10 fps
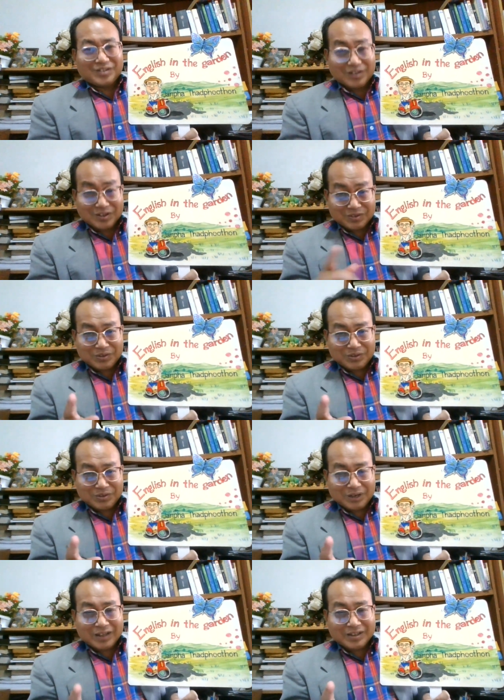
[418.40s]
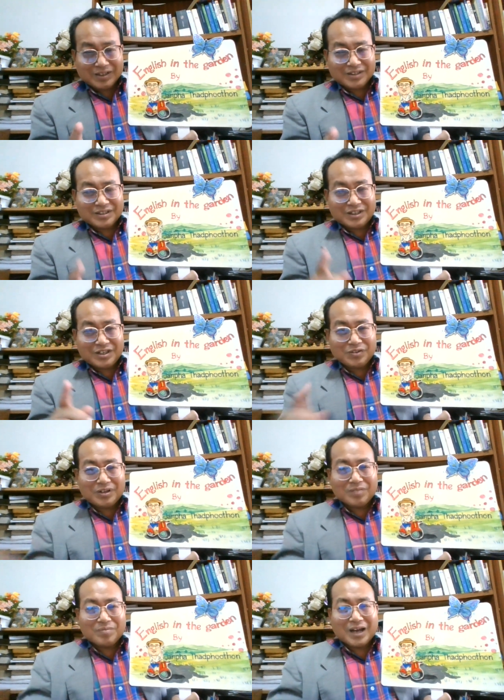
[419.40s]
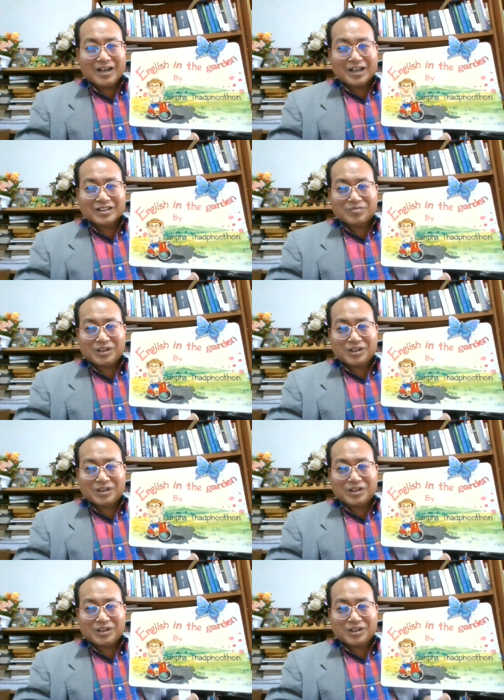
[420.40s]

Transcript: Talk to you later. See you in my next